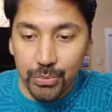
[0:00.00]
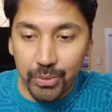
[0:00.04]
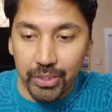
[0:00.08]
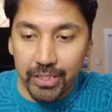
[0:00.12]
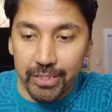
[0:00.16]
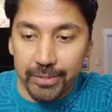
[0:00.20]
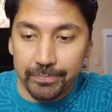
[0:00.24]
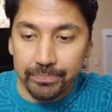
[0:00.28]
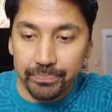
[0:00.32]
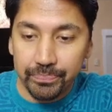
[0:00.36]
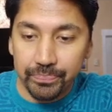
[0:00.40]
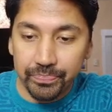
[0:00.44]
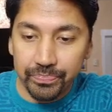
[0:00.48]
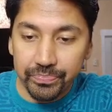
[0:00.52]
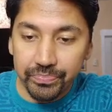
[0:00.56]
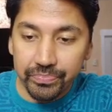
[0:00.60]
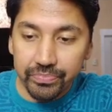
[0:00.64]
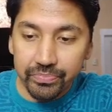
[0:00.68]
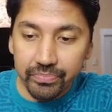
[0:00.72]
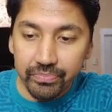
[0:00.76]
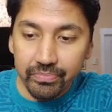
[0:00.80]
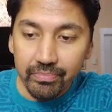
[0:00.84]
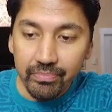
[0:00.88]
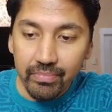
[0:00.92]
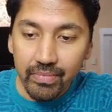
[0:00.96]
one
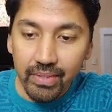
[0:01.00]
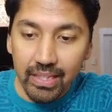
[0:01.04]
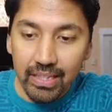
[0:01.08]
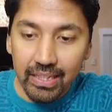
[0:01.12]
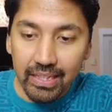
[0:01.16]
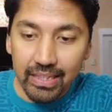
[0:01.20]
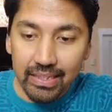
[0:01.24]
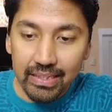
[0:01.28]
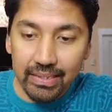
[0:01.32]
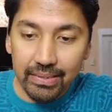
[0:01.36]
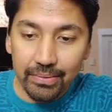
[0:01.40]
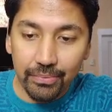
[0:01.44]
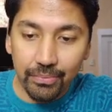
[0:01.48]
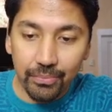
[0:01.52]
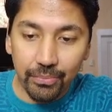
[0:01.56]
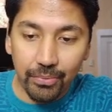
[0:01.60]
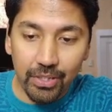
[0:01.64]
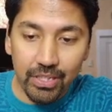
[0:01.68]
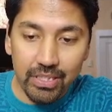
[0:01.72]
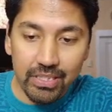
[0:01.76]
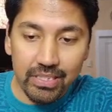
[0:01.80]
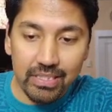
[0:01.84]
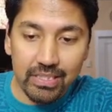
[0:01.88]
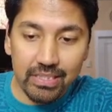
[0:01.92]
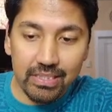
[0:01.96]

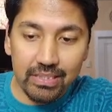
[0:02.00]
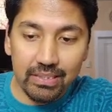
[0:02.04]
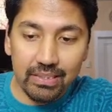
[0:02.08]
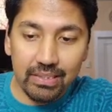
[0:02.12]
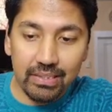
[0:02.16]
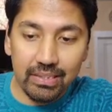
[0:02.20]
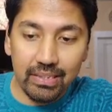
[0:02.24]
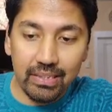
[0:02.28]
was